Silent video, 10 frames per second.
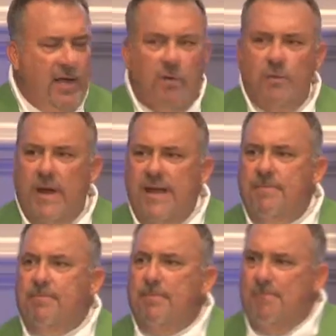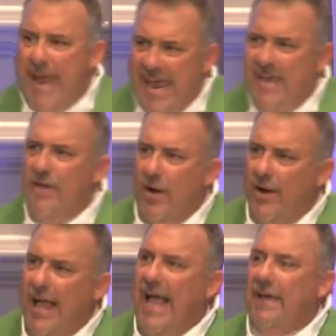When we bathe our
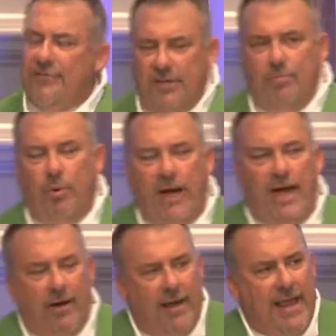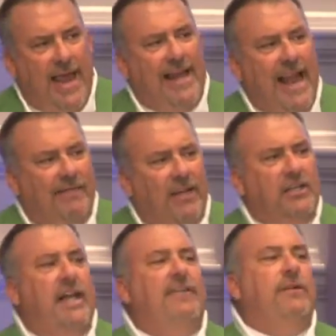lives in prayer and have a
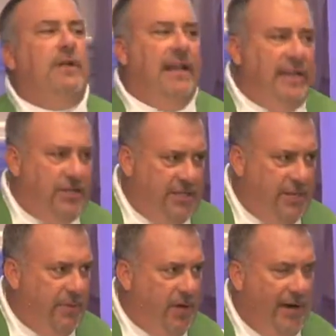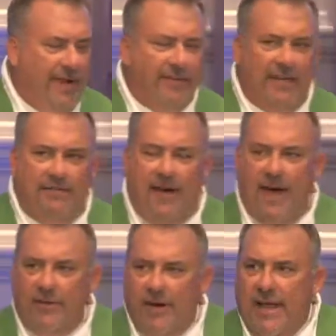loving relationship with our Heavenly
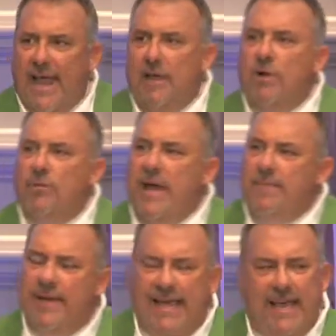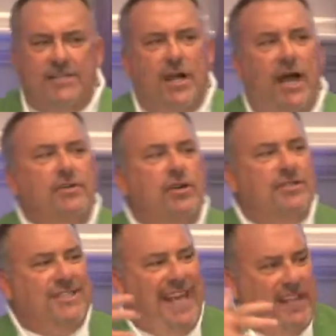Father, and when we begin to
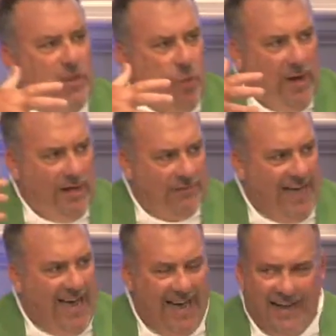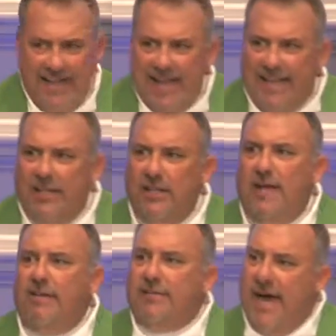understand the will of God and the
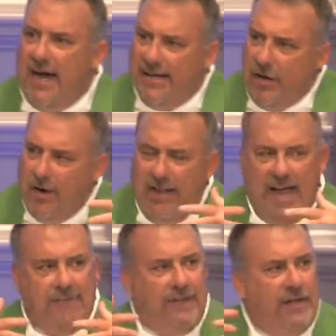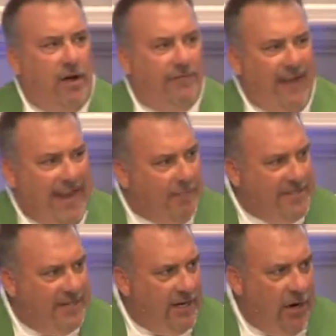love of God in our life and in our
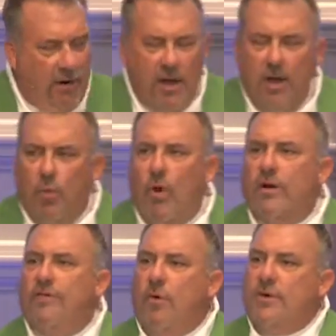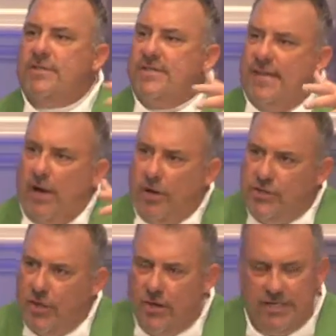families and in our workforces and in our
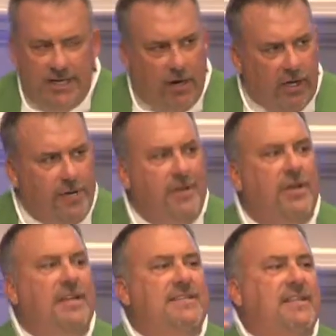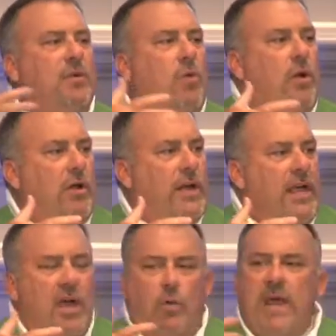church and in our communities in the world,
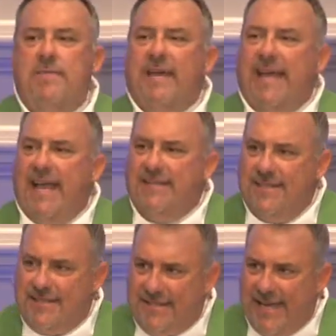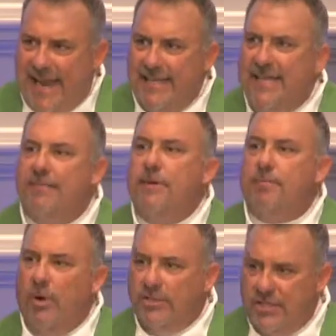we begin to see a different
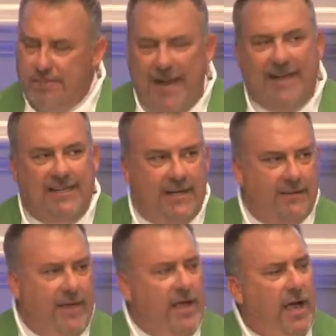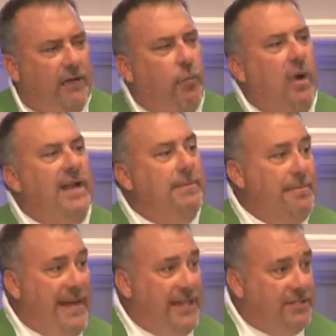perspective of what it
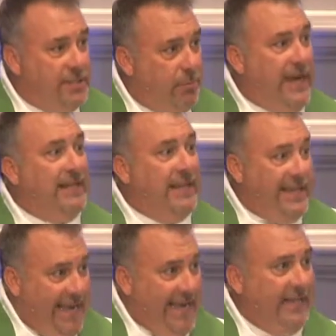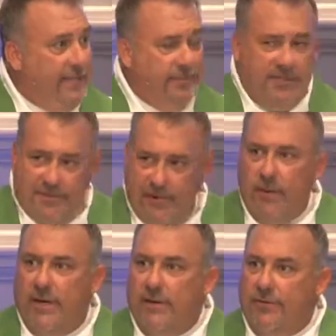means to bring the kingdom's
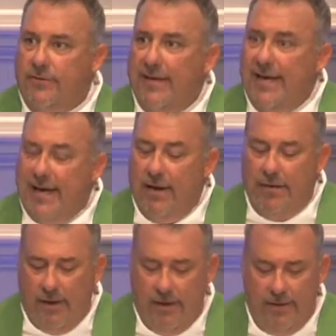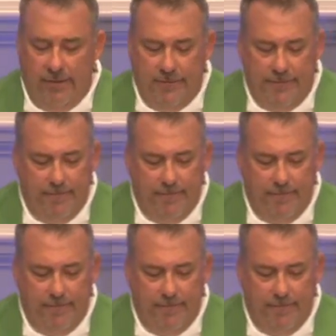focus here on earth.